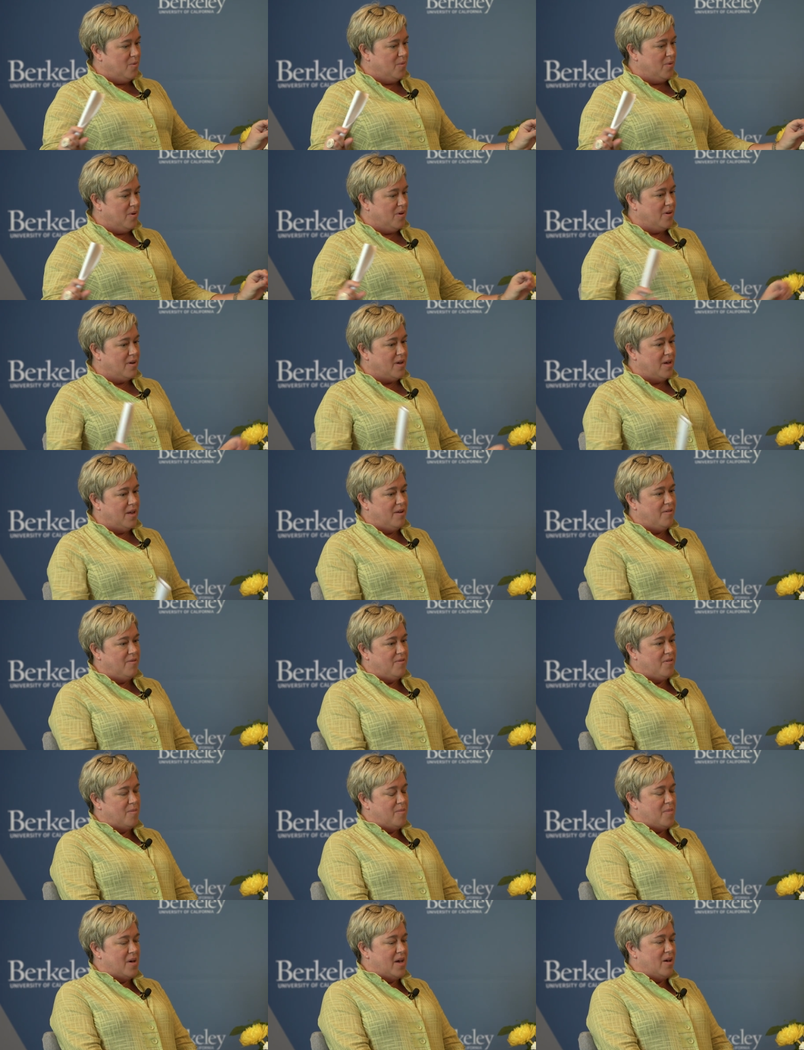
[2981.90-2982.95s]
we're kind of
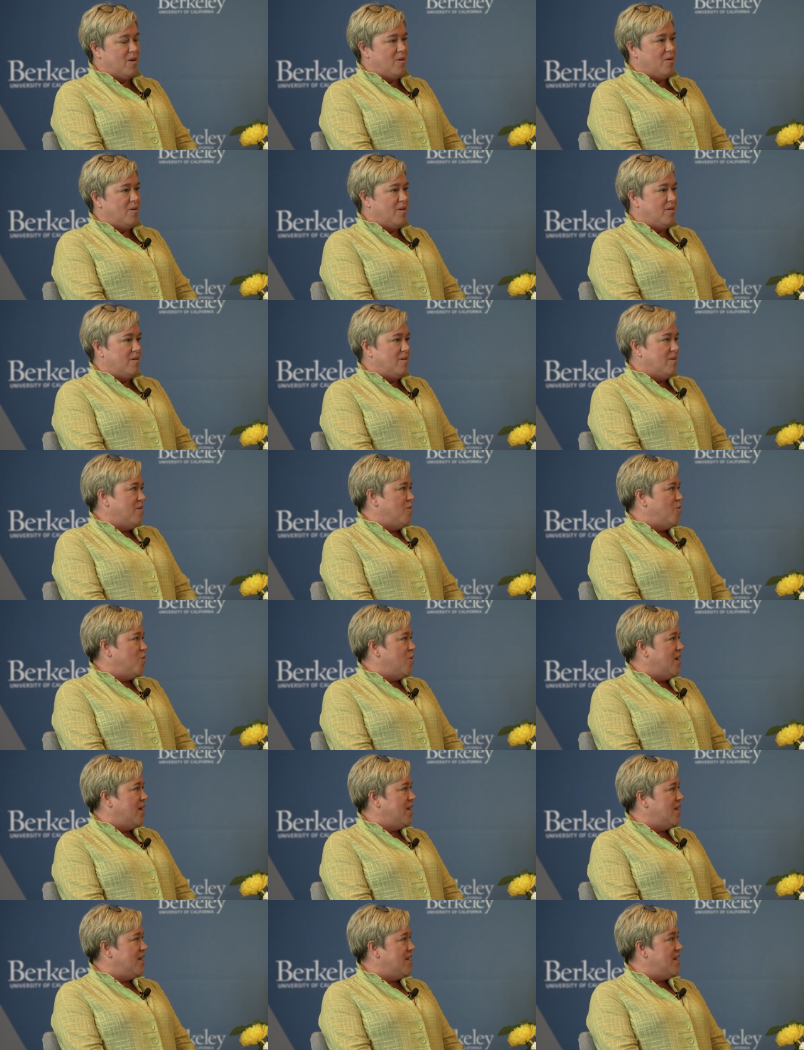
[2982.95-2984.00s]
a mile
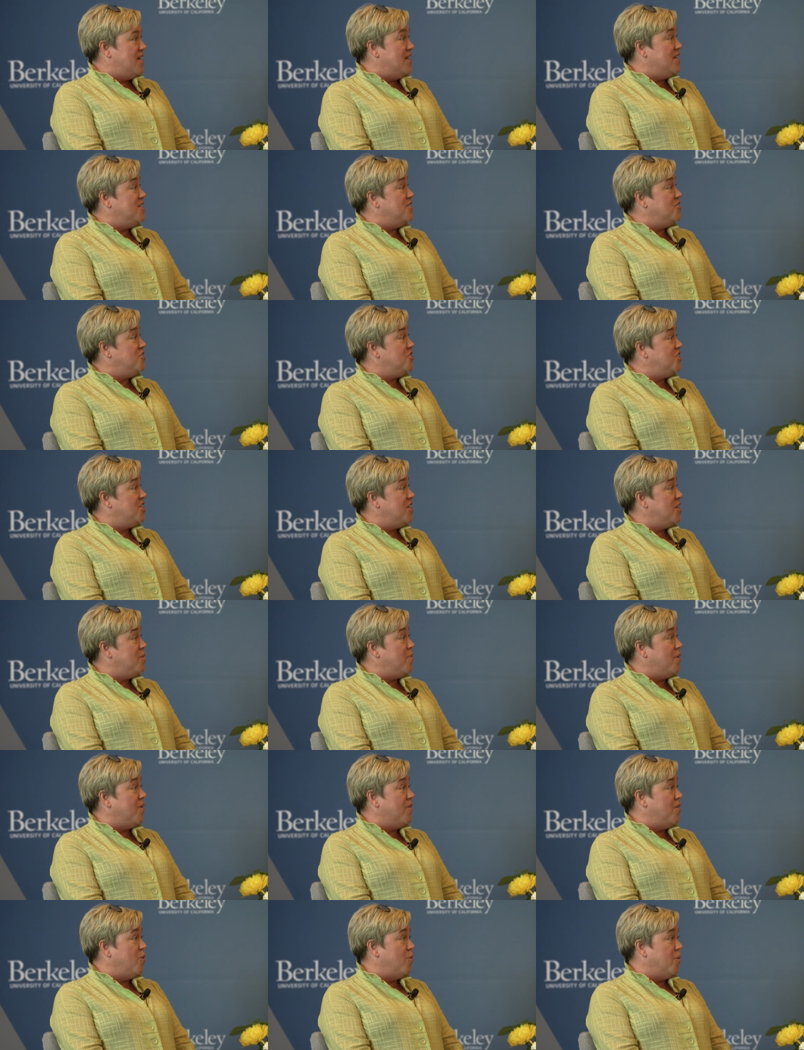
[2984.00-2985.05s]
wide and an inch deep,
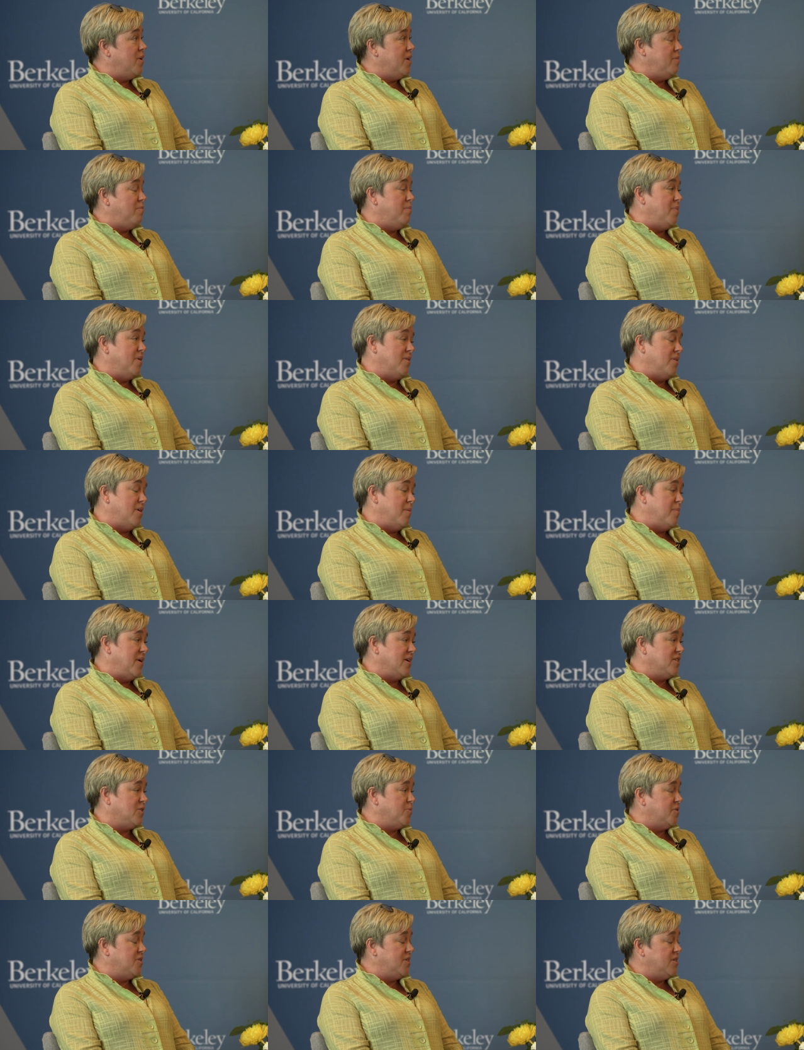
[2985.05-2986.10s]
although we build up
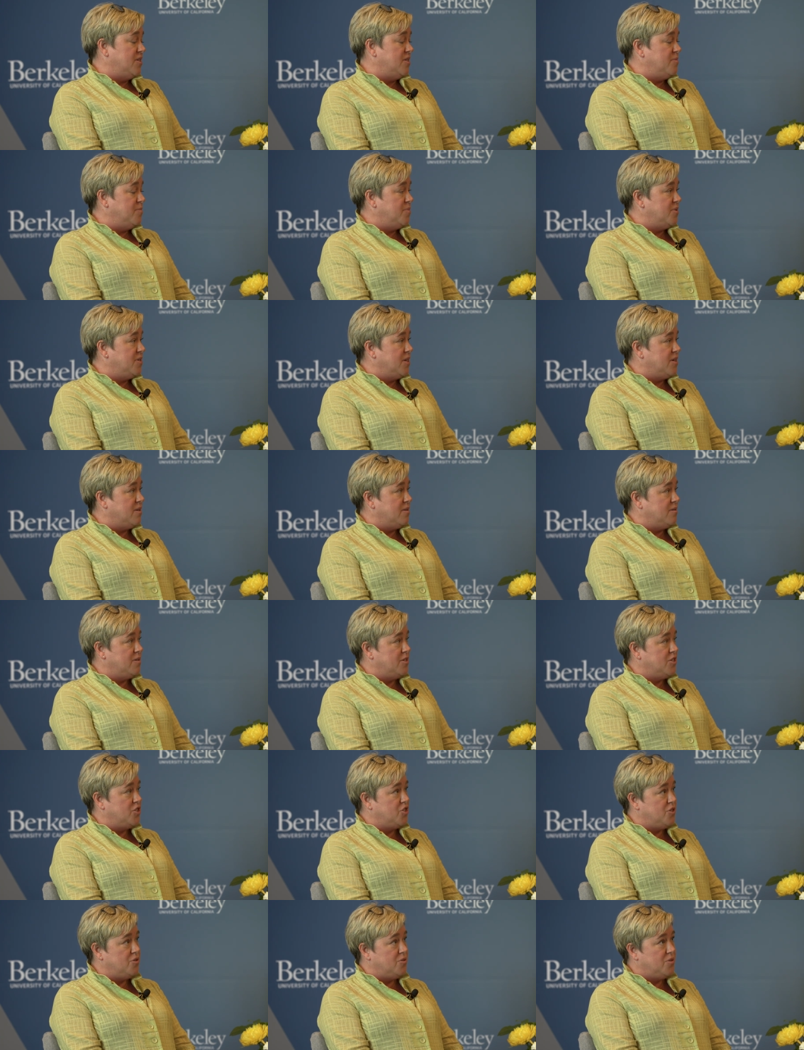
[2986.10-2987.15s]
expertise in particular
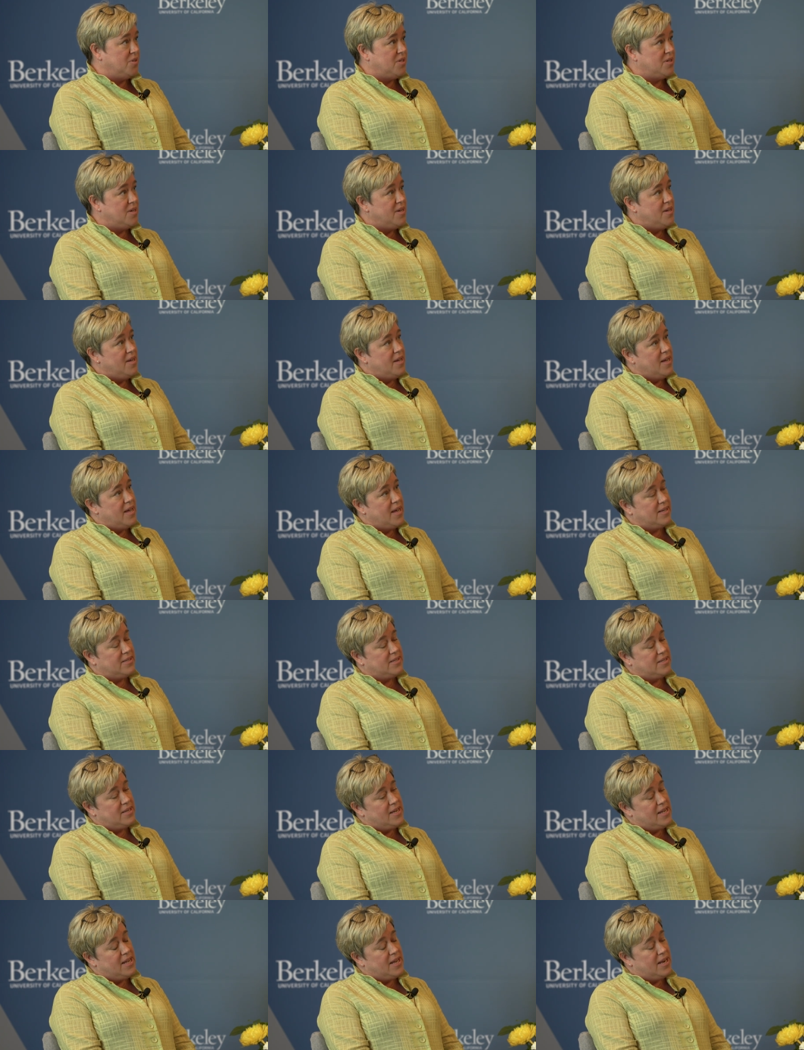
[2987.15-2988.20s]
issues as
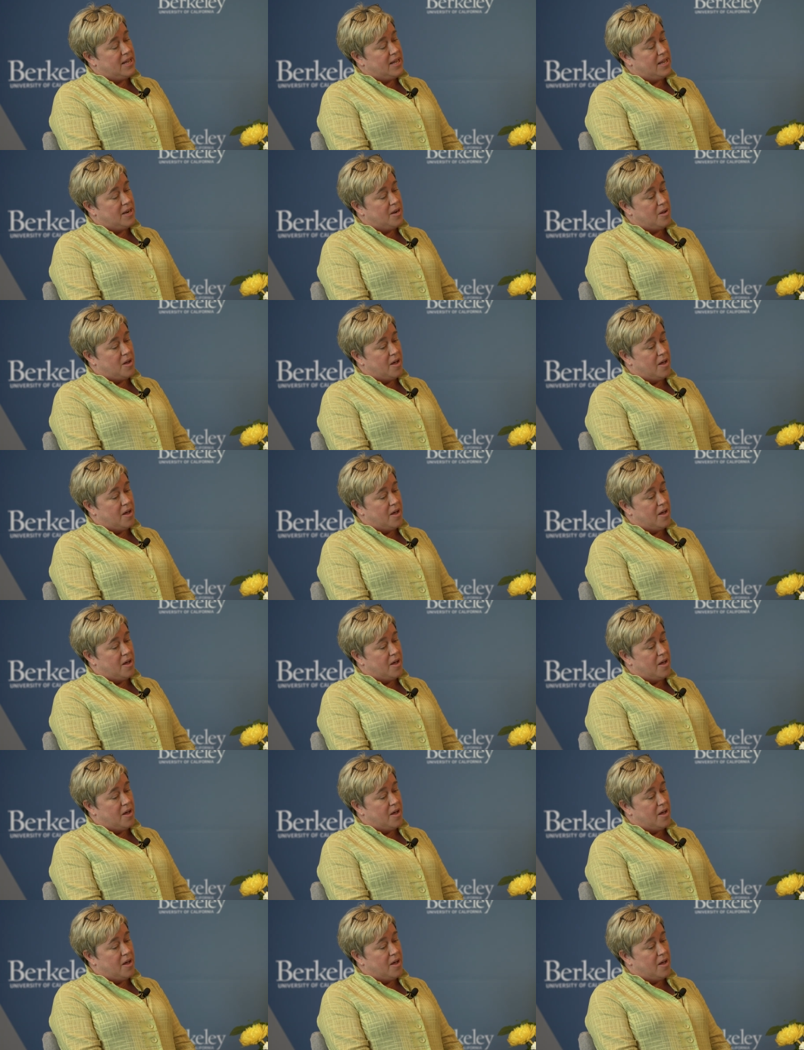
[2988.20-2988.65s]
needed.